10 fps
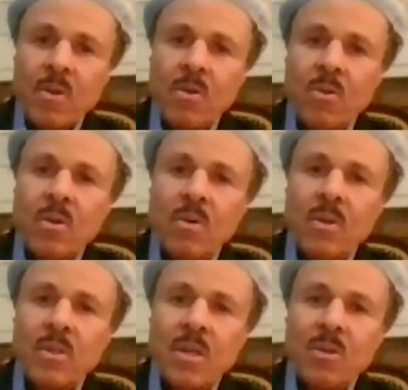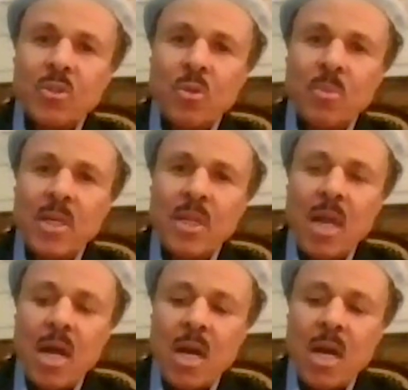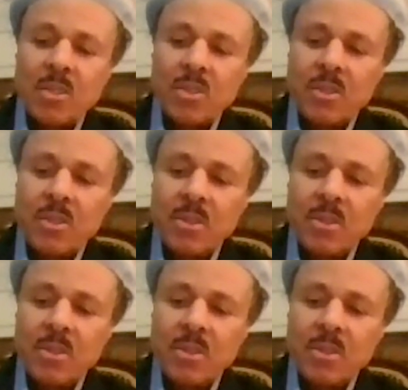you can only tell so many lies